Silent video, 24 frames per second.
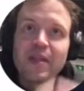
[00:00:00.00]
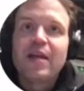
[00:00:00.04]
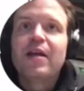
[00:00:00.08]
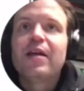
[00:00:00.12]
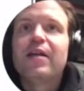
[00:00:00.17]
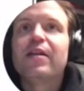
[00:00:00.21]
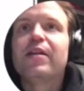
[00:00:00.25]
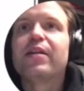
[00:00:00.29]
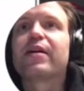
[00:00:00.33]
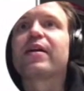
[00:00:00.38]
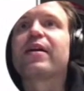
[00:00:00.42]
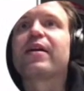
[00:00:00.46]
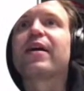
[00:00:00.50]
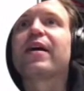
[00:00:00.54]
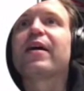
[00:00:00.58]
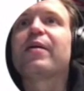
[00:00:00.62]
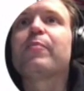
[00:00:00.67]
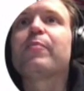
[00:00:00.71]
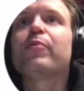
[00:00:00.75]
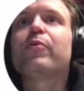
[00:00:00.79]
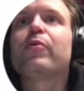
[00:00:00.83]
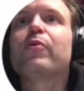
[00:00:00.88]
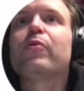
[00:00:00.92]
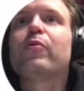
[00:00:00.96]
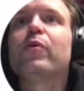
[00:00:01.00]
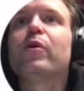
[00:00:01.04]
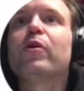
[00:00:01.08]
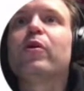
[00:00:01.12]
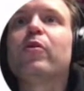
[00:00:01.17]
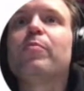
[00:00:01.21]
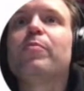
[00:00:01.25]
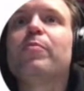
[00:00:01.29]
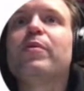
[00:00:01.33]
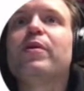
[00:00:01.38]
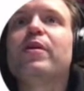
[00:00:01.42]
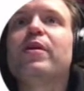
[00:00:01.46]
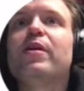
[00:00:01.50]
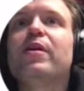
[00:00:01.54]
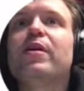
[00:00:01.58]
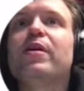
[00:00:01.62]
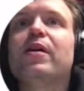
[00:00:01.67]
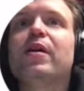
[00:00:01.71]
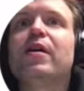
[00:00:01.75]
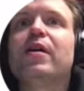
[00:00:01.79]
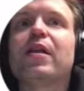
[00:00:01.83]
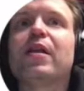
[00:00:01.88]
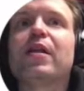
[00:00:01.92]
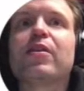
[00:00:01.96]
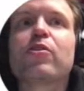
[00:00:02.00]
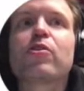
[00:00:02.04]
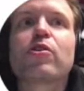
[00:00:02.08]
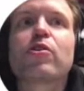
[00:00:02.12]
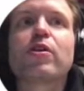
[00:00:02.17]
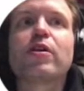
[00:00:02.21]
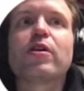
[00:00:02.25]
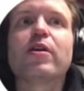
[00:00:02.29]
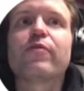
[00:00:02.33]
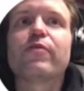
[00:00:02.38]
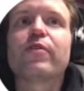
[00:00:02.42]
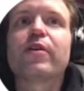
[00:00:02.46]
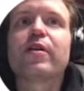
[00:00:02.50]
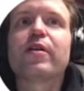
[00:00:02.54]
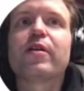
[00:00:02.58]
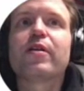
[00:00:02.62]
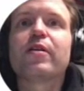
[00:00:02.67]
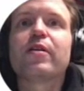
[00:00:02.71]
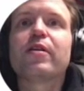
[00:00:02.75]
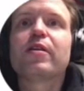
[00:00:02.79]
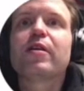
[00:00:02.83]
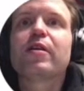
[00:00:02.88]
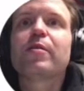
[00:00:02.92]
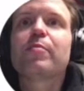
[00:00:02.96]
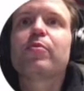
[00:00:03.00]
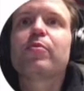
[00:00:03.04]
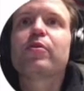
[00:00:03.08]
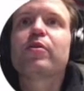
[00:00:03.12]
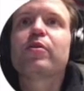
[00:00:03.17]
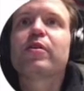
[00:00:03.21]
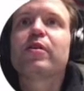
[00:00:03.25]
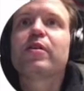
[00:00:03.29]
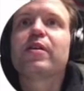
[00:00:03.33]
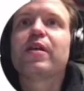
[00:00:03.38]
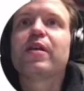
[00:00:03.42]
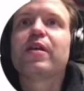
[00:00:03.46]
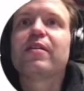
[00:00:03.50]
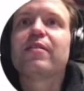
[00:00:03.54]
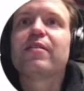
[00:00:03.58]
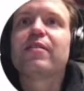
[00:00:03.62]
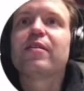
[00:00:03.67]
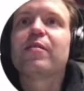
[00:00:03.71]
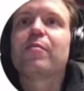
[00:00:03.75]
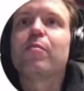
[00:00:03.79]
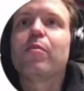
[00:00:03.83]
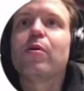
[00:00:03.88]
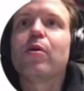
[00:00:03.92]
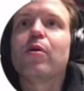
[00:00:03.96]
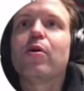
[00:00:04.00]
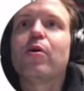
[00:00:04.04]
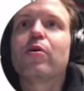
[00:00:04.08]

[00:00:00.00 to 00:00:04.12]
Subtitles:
The camp will be. Let's see. Did they put the date in the blog?